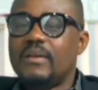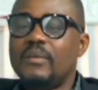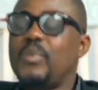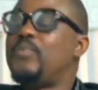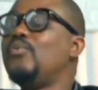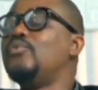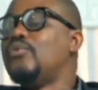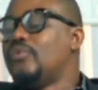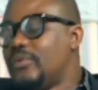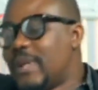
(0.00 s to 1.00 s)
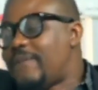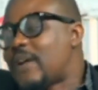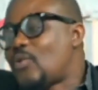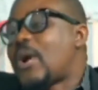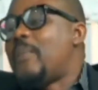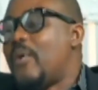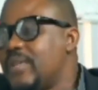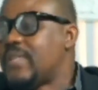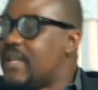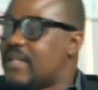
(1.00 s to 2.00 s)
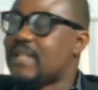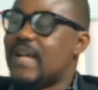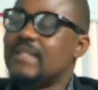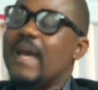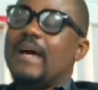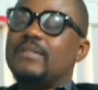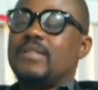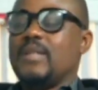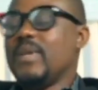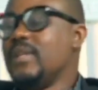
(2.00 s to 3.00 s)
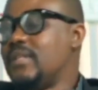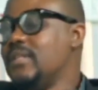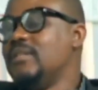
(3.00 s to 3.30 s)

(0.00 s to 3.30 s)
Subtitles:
People never talk about these centers that they are disability